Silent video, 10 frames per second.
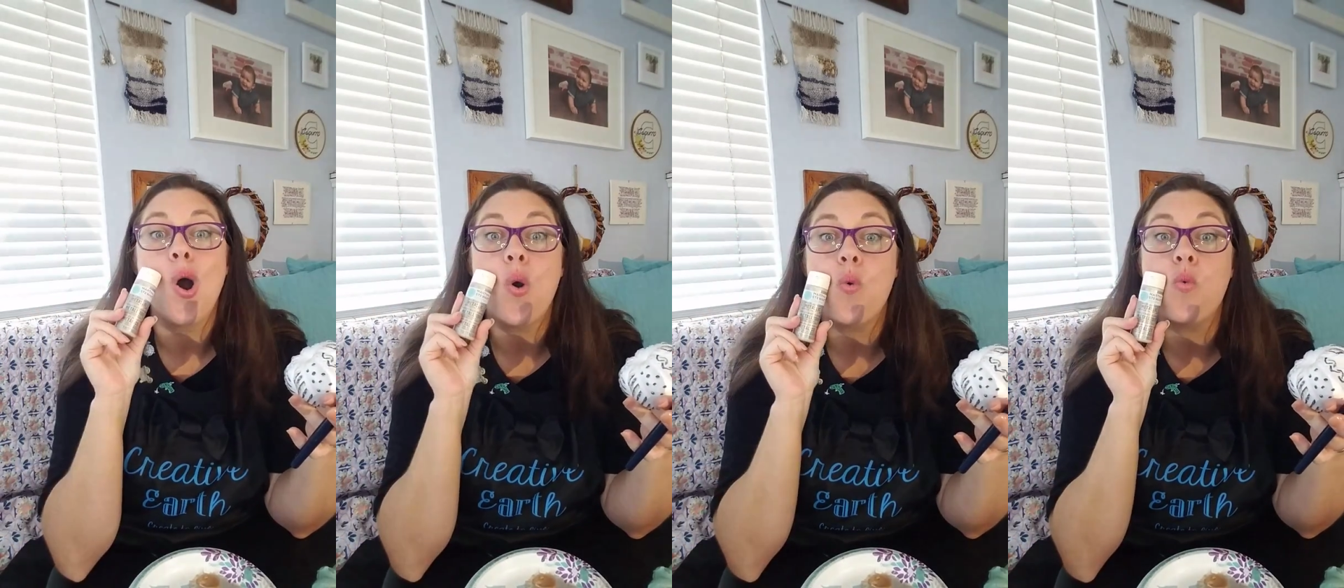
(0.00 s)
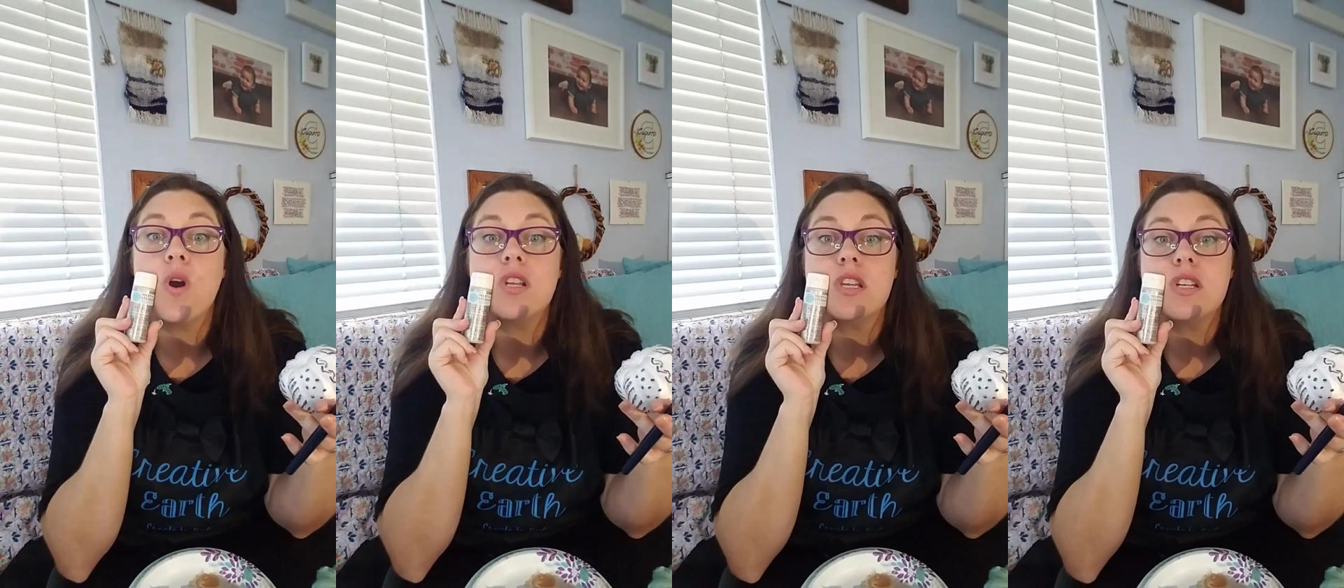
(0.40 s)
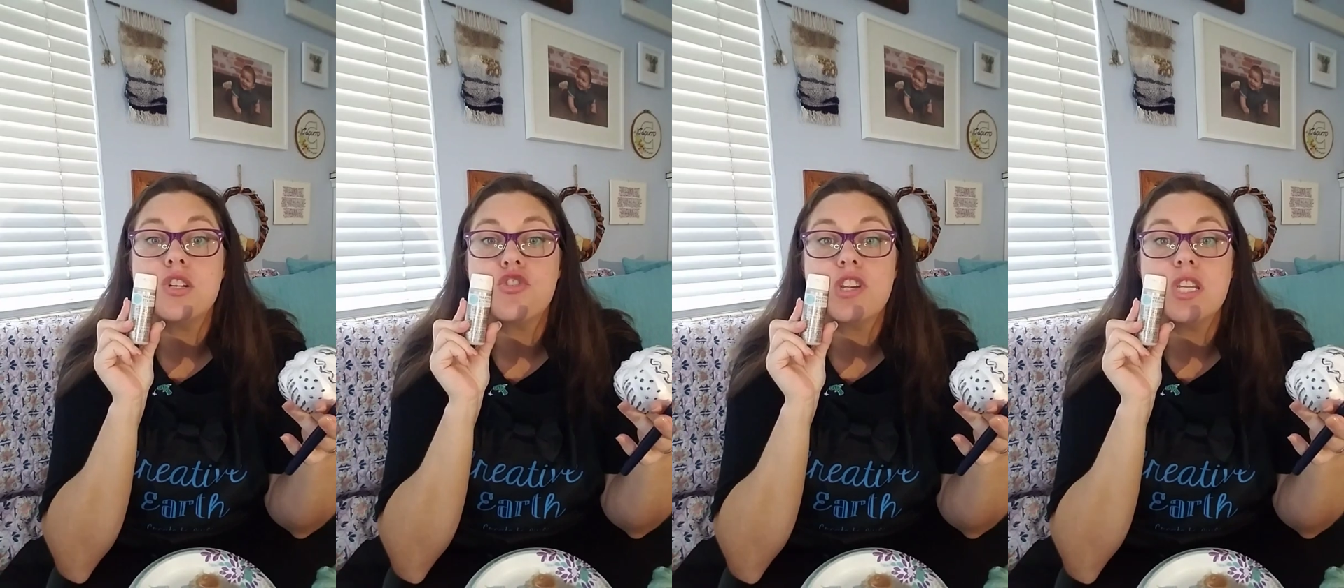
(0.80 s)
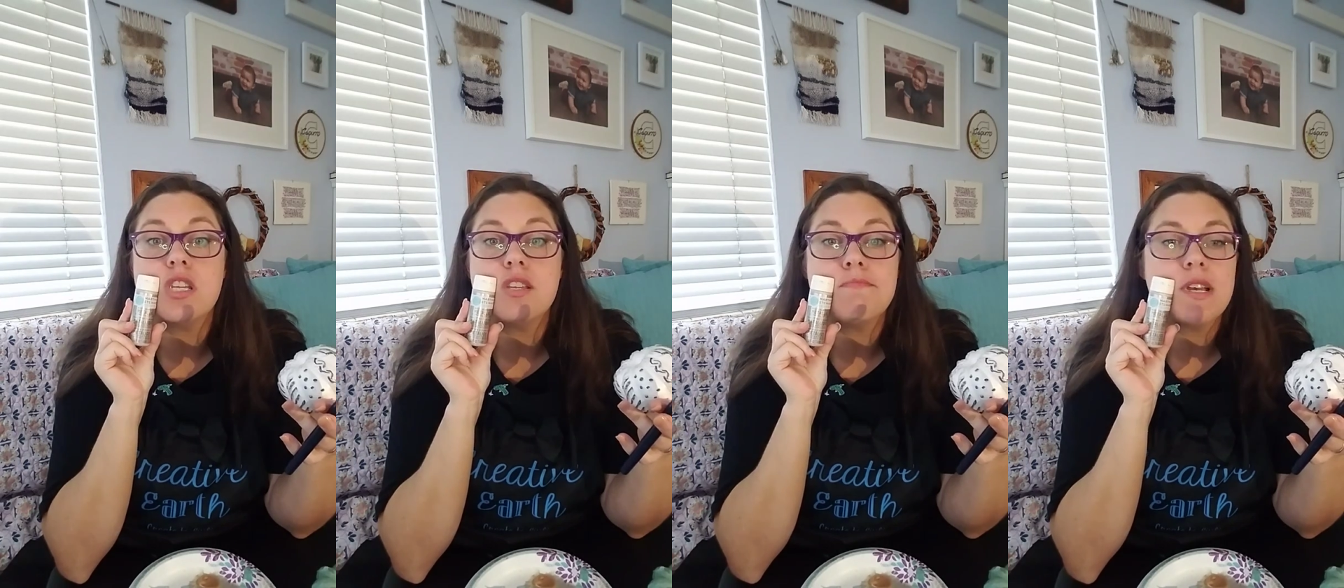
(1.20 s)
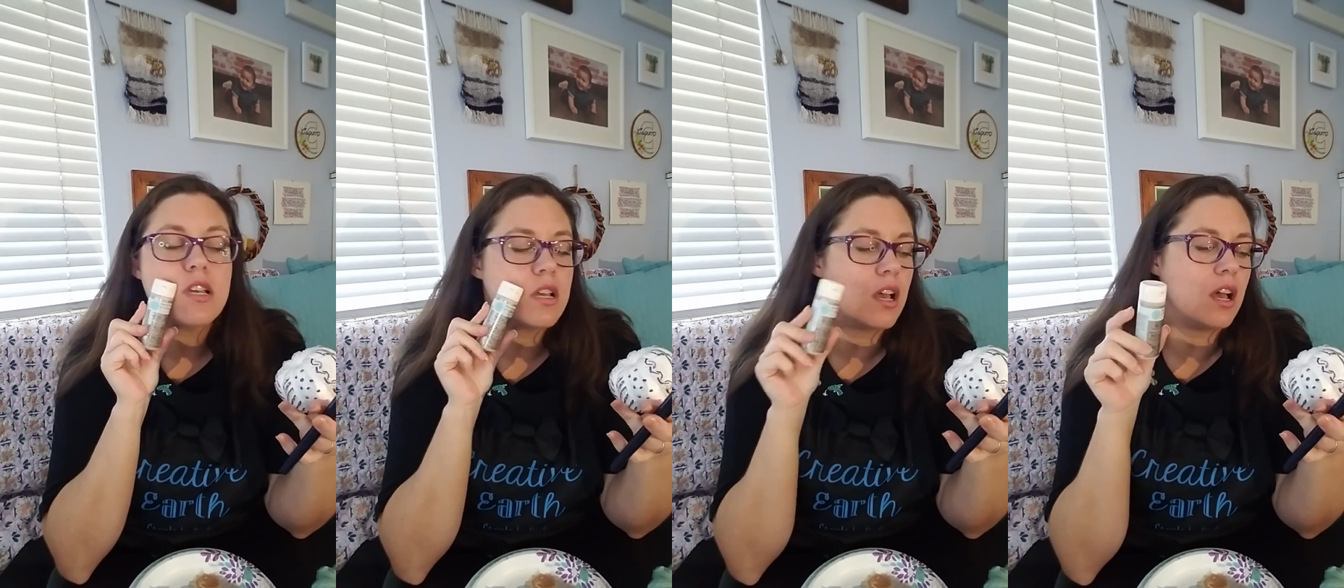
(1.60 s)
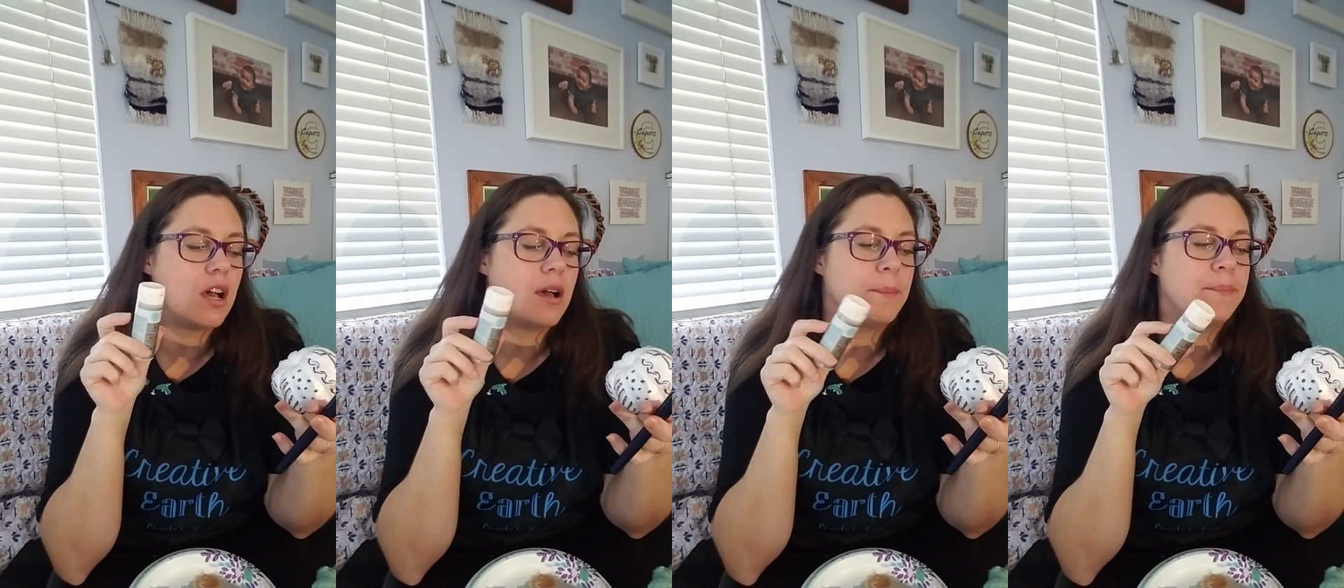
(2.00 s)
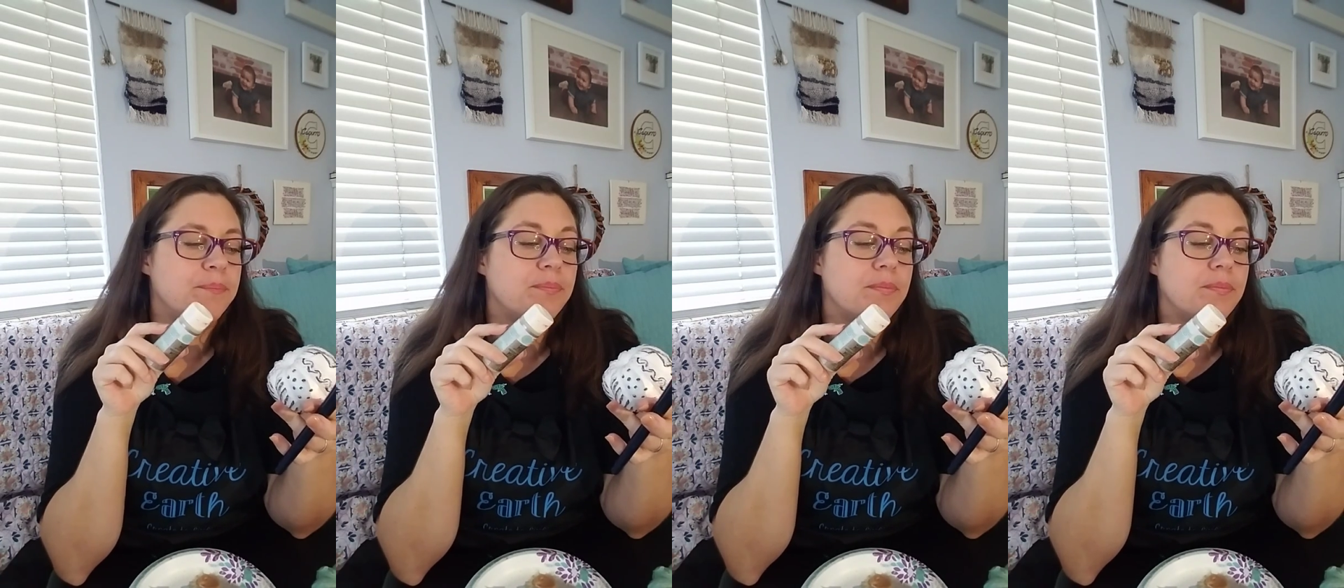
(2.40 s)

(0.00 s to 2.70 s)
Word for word: One can dream. Um,